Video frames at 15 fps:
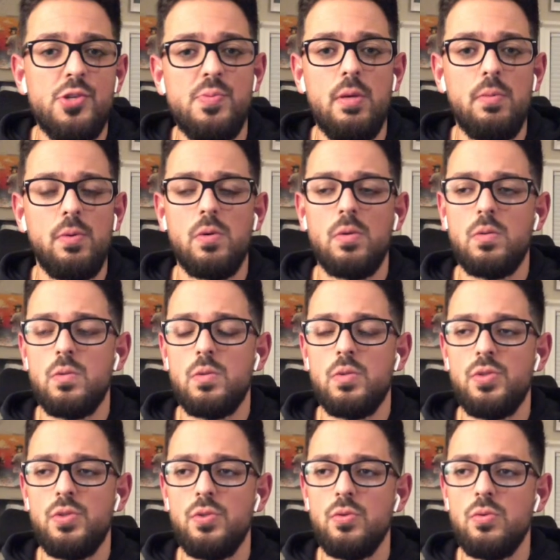people
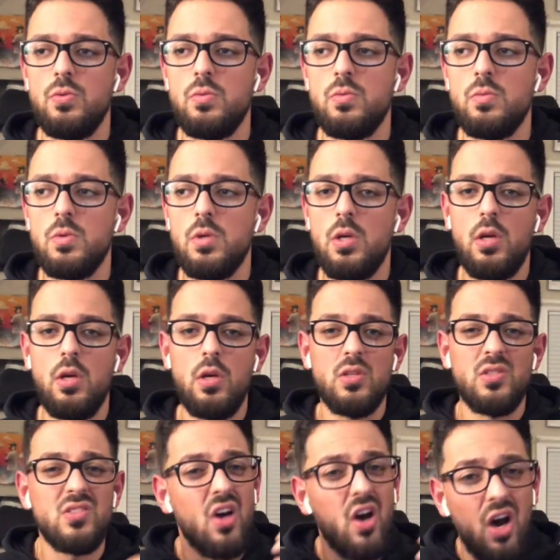to
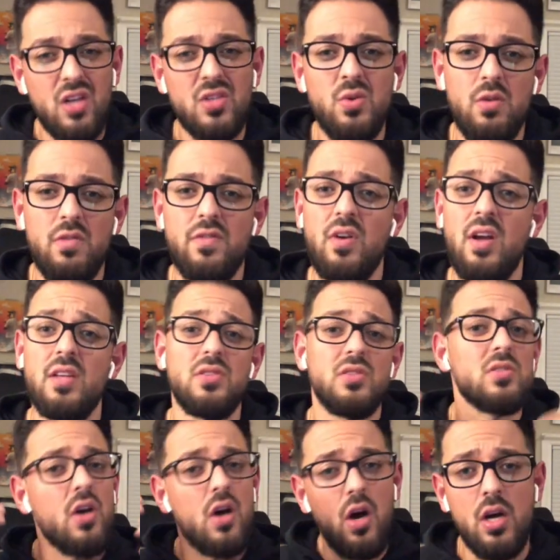talk to a friend,
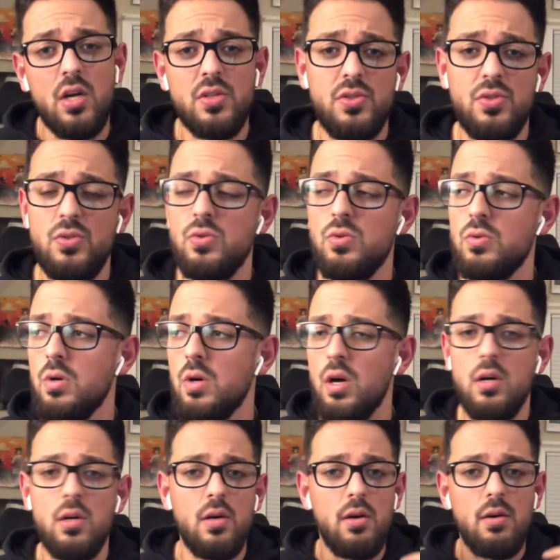talk to
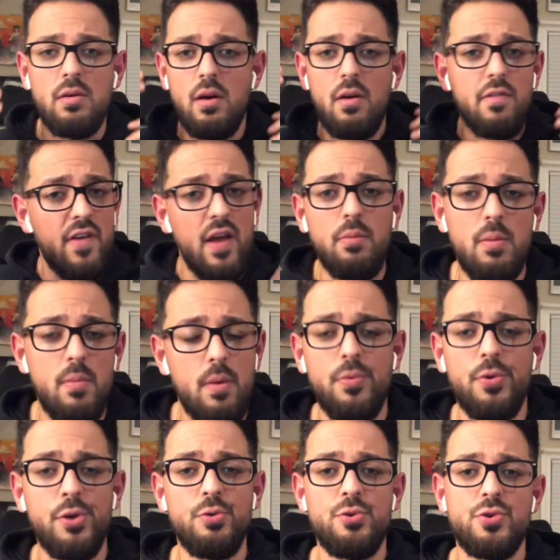a family member
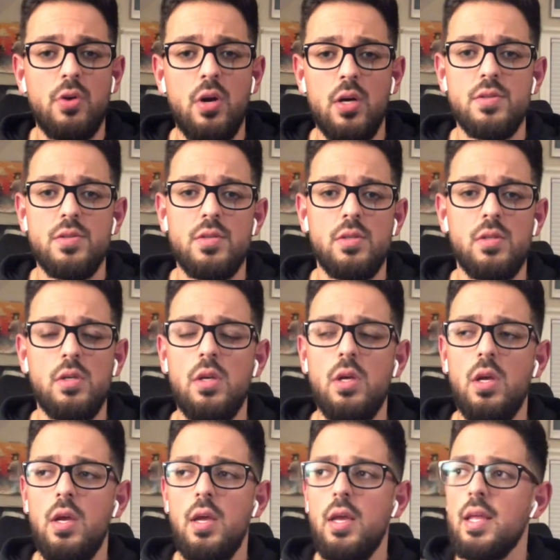you trust,
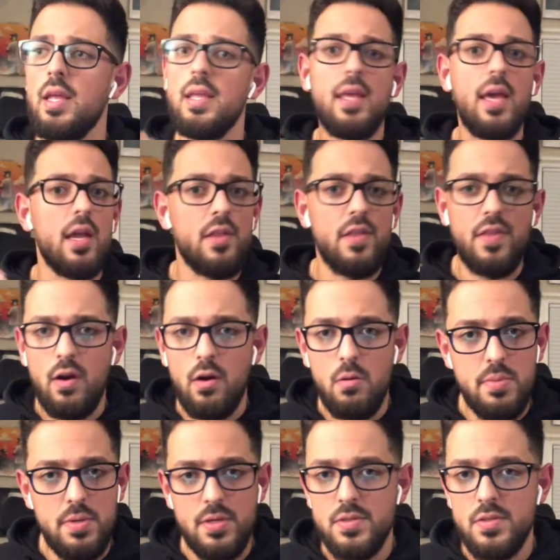get a
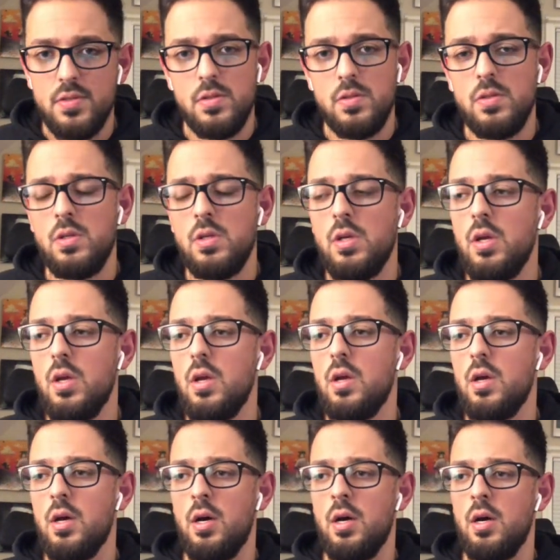therapist,
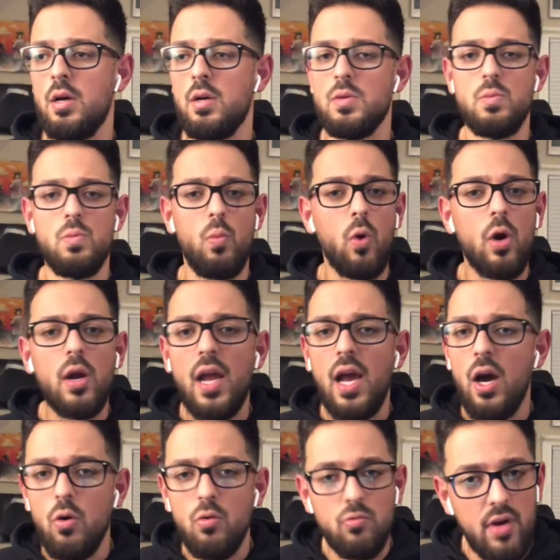work
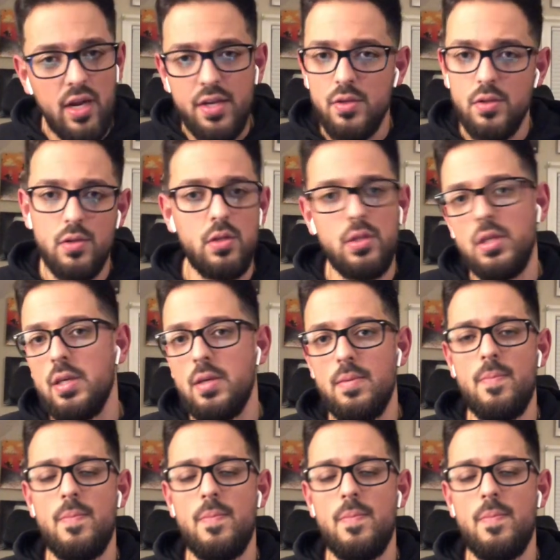out regularly,